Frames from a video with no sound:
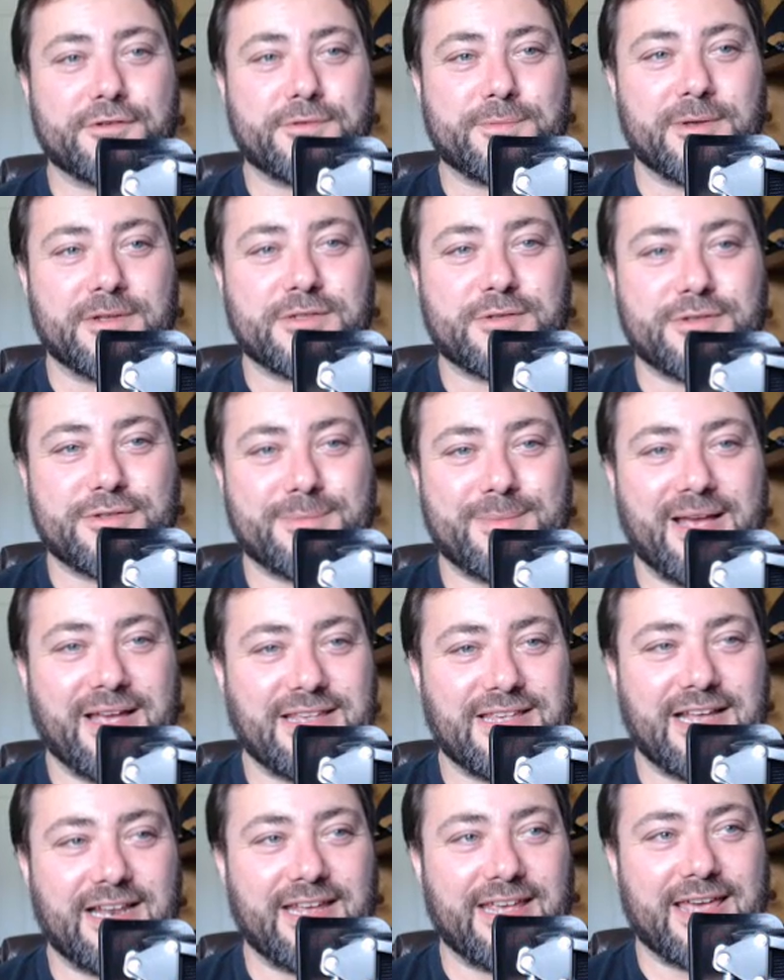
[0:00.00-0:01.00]
response was a man
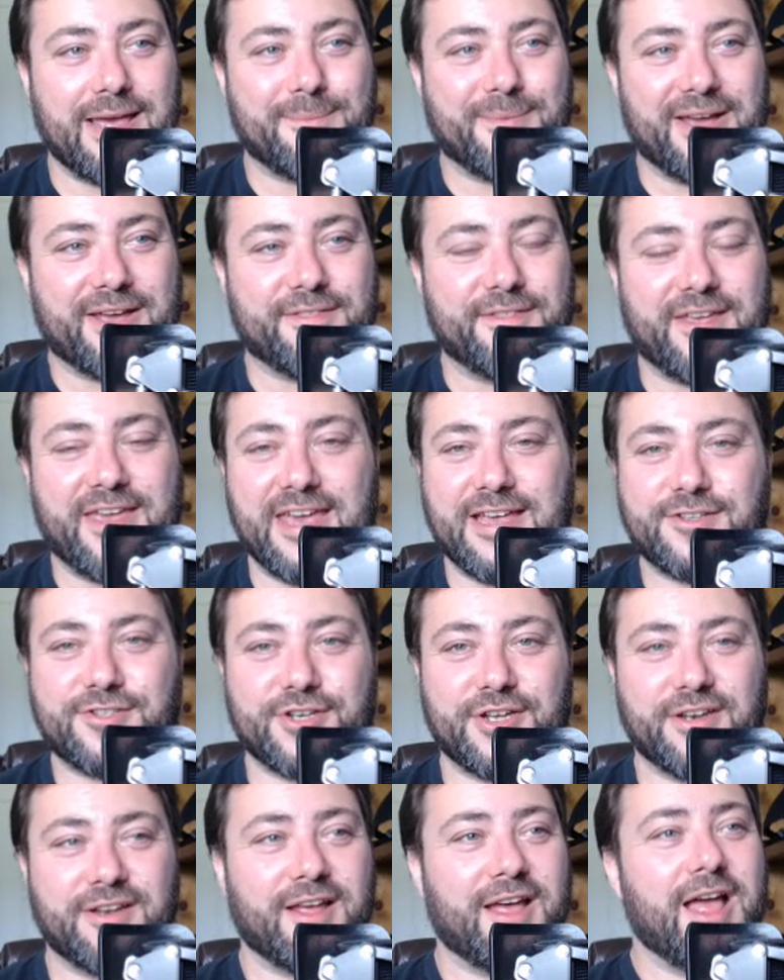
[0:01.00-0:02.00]
yelling, "Get back in the
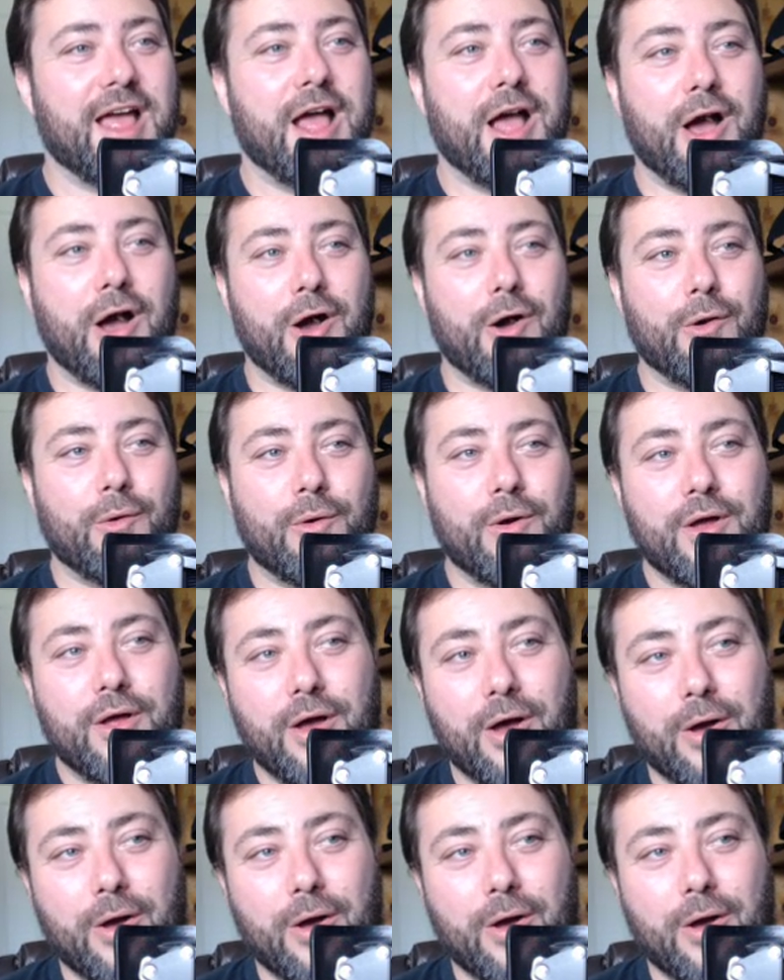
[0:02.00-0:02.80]
kitchen." Oh.